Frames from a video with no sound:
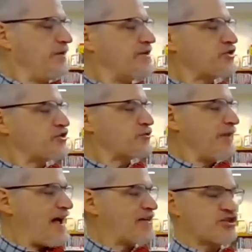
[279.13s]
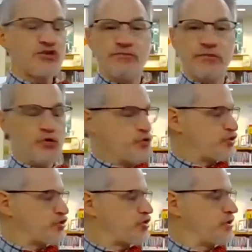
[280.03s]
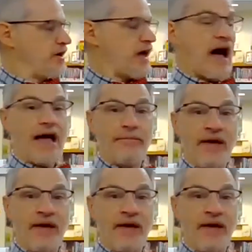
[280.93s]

Flish, flash, floosh. I